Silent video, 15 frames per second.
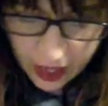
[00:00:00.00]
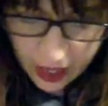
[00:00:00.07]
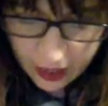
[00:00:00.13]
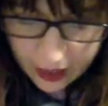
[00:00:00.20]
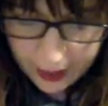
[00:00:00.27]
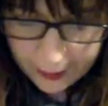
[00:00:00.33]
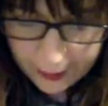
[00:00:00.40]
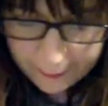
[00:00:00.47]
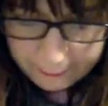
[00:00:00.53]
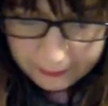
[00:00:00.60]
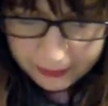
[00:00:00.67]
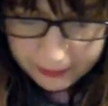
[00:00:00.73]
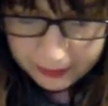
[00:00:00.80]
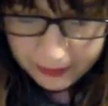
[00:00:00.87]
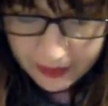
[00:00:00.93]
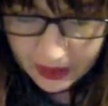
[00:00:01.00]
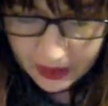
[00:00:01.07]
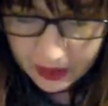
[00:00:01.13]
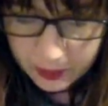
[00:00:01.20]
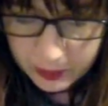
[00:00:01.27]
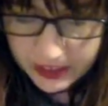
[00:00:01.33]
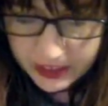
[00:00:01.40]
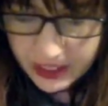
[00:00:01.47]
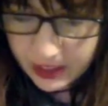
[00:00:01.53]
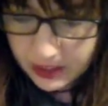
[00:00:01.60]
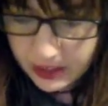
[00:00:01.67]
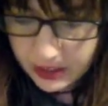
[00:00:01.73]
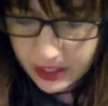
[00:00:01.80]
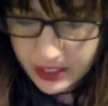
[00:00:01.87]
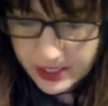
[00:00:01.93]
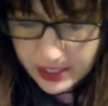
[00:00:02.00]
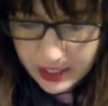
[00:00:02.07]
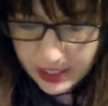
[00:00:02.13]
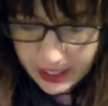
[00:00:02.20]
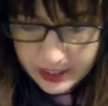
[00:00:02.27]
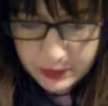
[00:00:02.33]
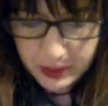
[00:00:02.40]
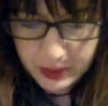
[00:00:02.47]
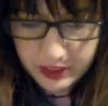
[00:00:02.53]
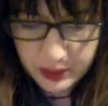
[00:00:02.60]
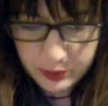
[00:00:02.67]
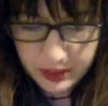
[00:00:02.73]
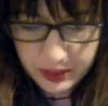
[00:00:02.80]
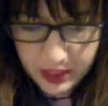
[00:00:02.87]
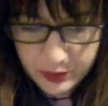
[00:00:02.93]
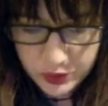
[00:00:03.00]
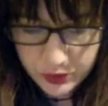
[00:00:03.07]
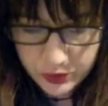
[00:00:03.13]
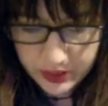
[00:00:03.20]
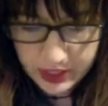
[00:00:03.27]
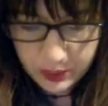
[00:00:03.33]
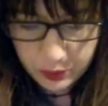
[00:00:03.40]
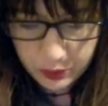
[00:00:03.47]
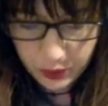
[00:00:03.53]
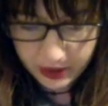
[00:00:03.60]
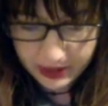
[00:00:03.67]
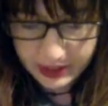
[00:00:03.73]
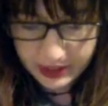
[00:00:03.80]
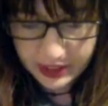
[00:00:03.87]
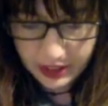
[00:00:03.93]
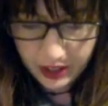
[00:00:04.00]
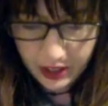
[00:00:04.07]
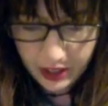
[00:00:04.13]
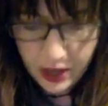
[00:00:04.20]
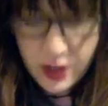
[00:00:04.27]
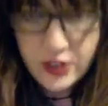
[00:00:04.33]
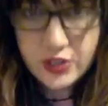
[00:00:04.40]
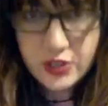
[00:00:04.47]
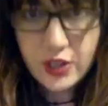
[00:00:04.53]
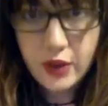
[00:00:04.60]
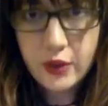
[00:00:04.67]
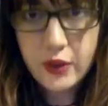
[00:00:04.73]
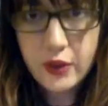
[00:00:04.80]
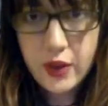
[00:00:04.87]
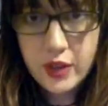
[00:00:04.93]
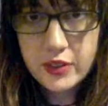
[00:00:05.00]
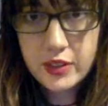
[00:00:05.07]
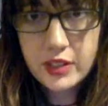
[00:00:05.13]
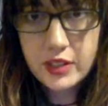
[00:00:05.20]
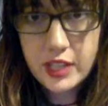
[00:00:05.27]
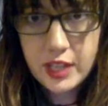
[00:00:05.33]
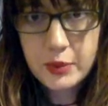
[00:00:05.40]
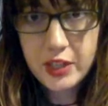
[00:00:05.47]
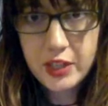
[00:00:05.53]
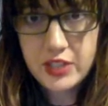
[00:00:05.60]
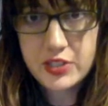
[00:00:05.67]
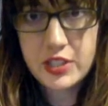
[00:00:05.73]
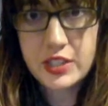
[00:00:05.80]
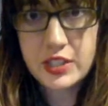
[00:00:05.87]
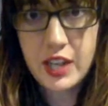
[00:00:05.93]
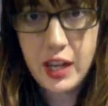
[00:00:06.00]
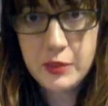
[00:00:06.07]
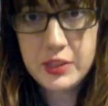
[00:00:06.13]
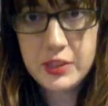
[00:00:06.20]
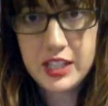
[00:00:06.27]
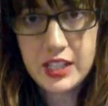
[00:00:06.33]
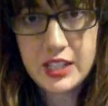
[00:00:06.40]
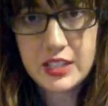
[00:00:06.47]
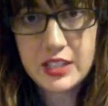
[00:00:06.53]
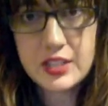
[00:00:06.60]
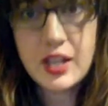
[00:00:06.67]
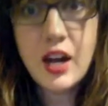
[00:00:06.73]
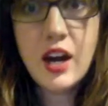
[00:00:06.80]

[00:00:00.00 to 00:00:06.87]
But then it's the next part that becomes really important here. So their neighbors, the Tomkeys,